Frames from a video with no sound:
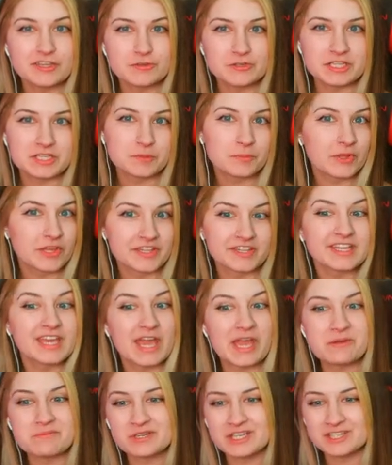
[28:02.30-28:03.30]
you need to play the
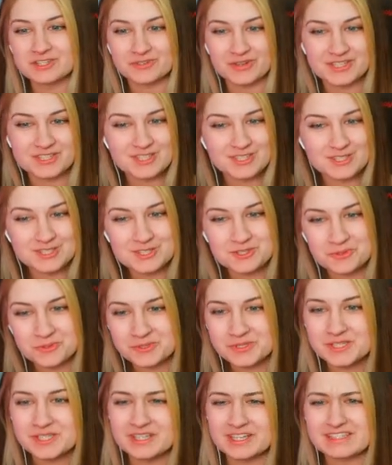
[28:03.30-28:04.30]
game to get the rest of the
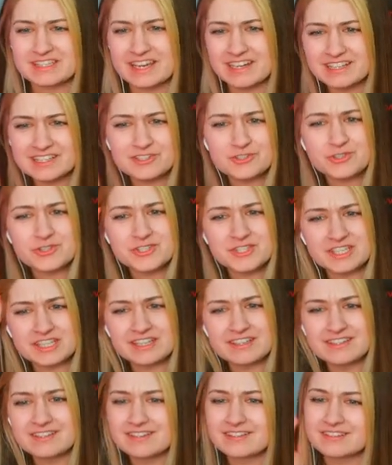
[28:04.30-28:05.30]
story. That's kind of
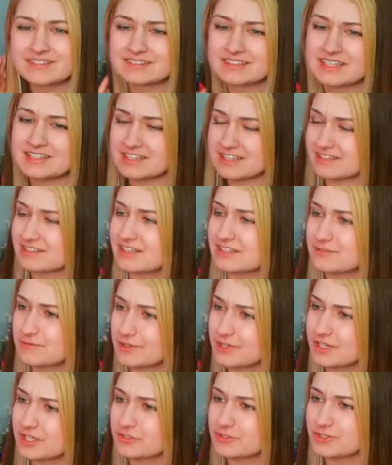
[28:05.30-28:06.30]
interesting. That's that's
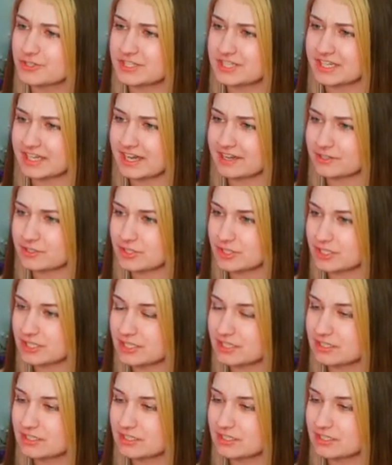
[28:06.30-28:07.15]
very interesting actually.